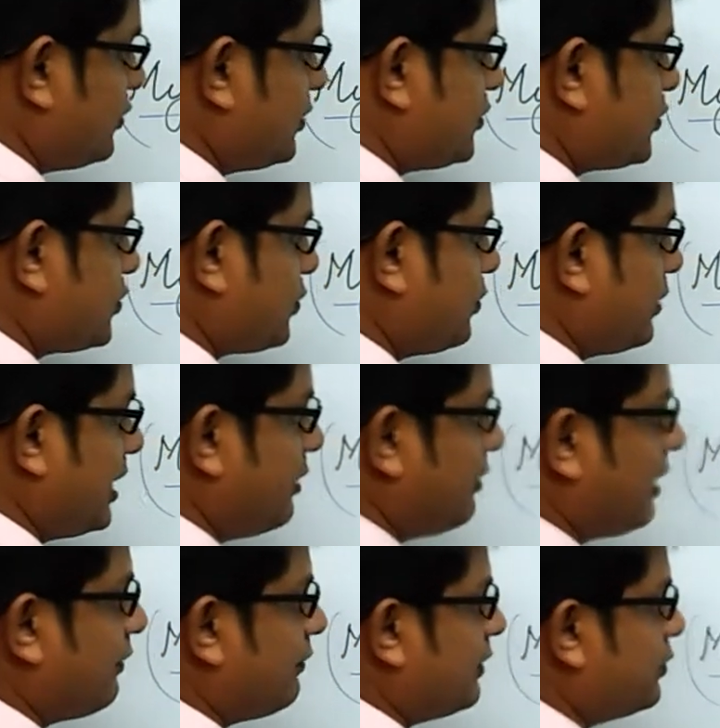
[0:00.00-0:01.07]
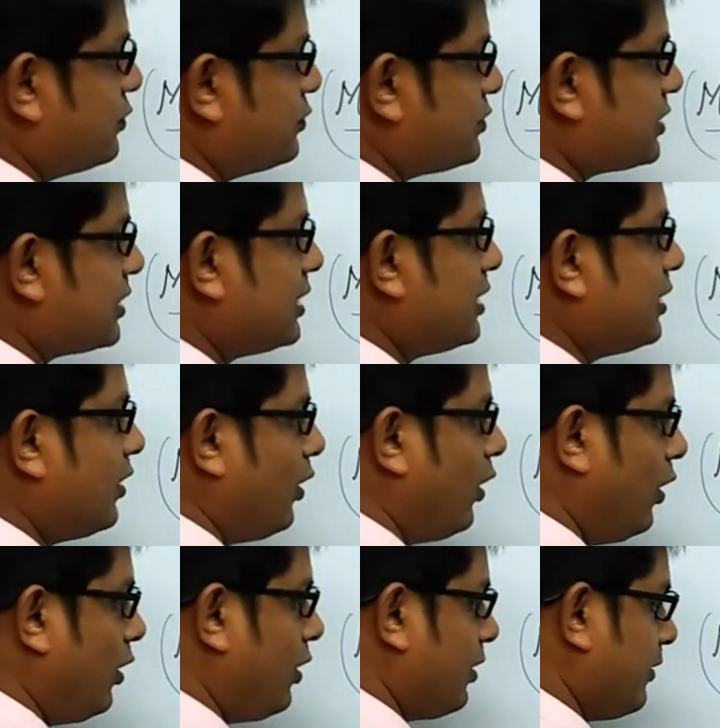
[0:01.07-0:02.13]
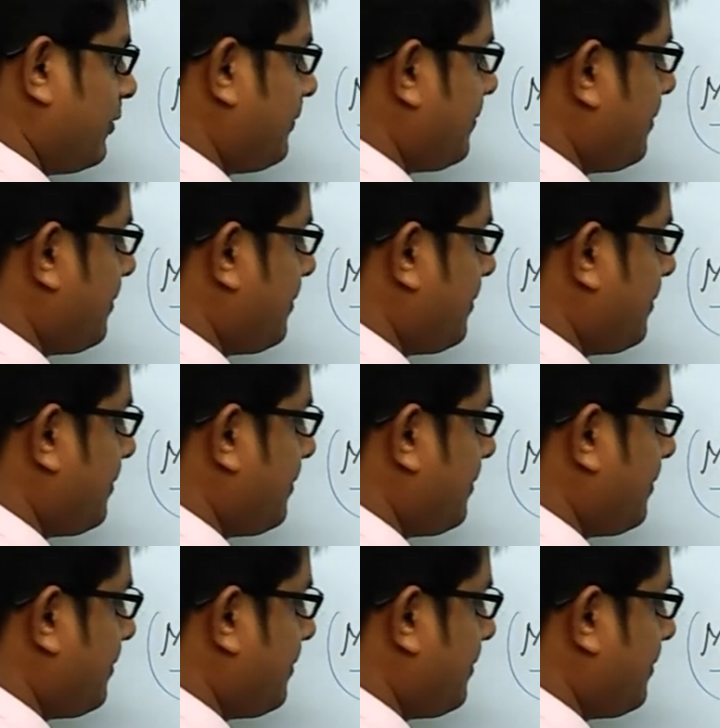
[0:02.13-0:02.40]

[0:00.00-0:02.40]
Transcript: these two, you have used or.